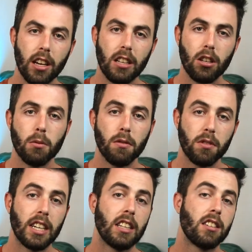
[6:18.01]
In terms of
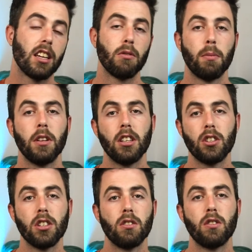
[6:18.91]
sets and
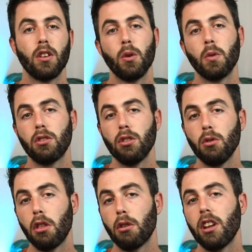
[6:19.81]
repetitions, you want to
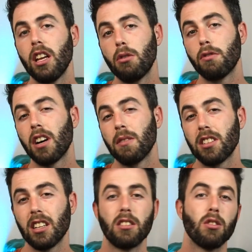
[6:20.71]
do 3 to 5
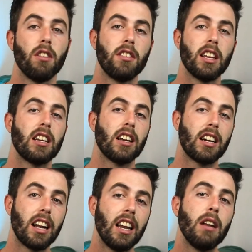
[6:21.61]
sets of 10
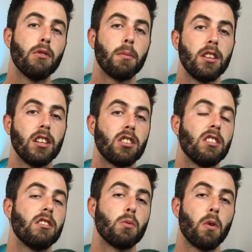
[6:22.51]
clean
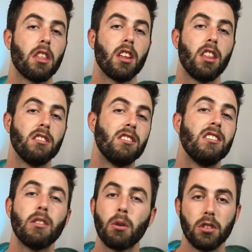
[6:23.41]
repetitions with
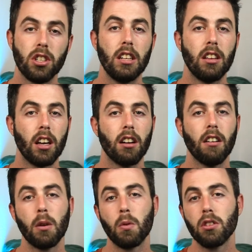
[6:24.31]
0 cheating.
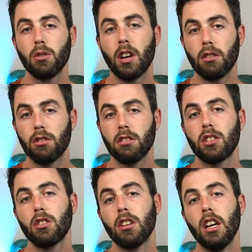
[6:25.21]
And once you can
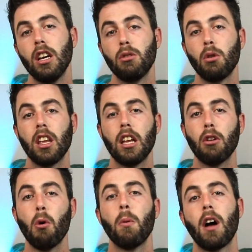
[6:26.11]
transition to the
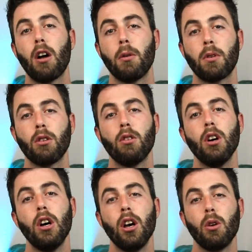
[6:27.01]
normal Harop curl,
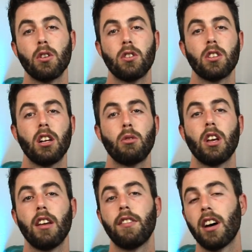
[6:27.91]
you can start
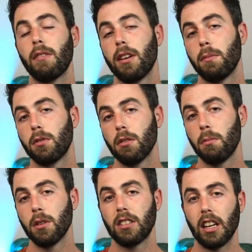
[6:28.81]
doing 5 reps
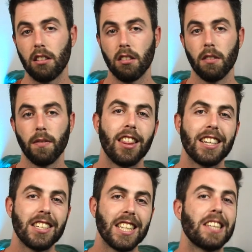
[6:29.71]
per set.
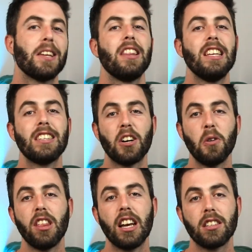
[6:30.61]
That's it. These are
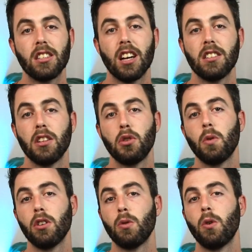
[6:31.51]
all the exercises you
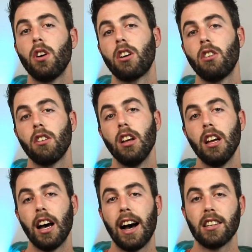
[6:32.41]
want to work on
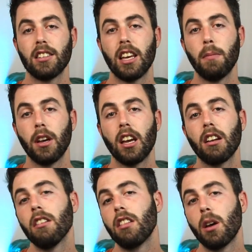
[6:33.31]
as a
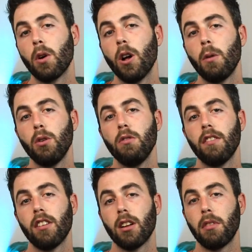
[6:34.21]
beginner. They will help you
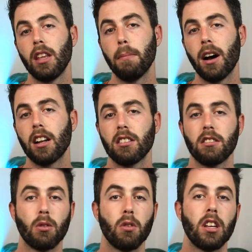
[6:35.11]
develop the
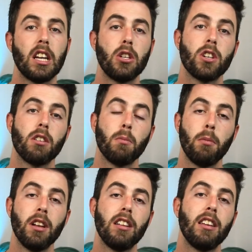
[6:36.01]
balance, coordination,
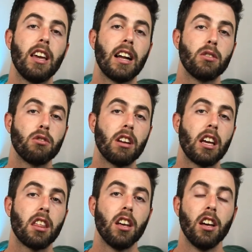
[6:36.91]
mobility, and
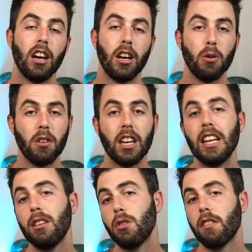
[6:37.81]
strength you
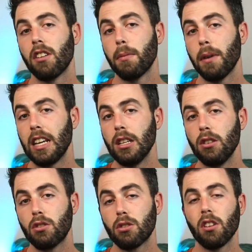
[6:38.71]
need to develop a
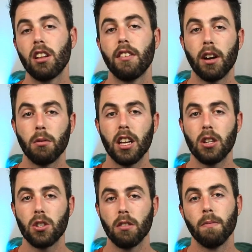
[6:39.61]
solid
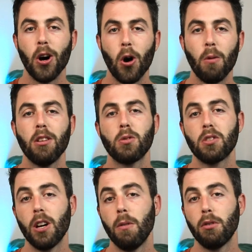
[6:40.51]
foundation. Hope this
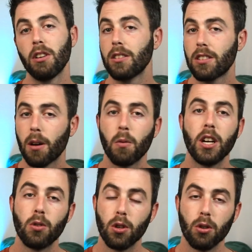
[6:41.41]
was helpful in some way
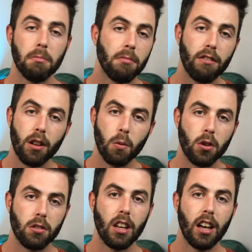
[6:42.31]
to you. If it
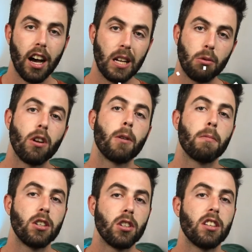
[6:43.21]
was, I'd really
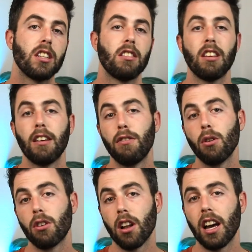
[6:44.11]
appreciate it if you
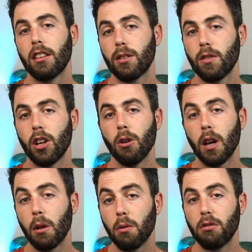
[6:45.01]
could like this video.
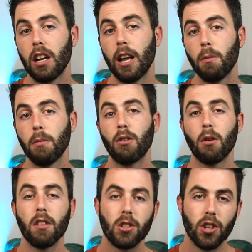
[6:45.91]
It would really help me
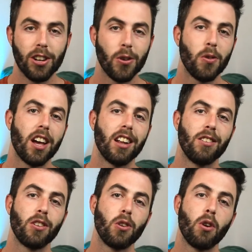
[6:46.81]
grow this channel,
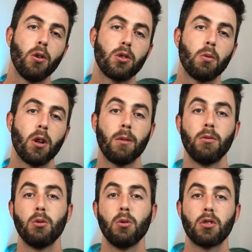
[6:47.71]
and you're also welcome
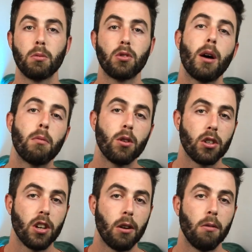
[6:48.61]
to subscribe to the
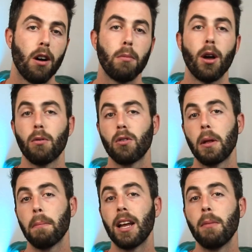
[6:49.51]
channel. I'll be
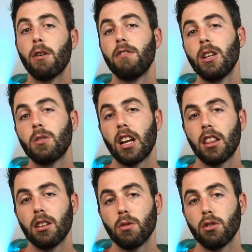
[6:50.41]
uploading many more videos like
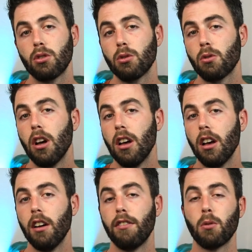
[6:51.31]
this one soon,
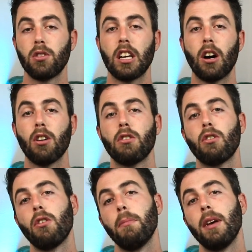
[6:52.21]
focusing a lot
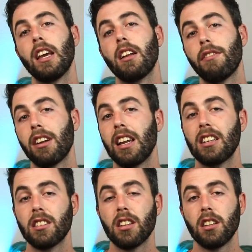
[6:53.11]
on beginner-friendly
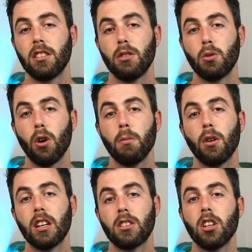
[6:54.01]
exercises to help you
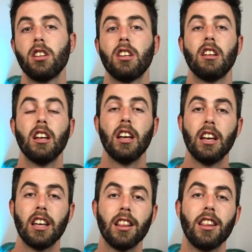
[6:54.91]
get started
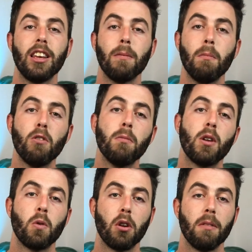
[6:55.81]
in the
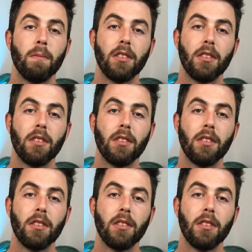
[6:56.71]
movement world.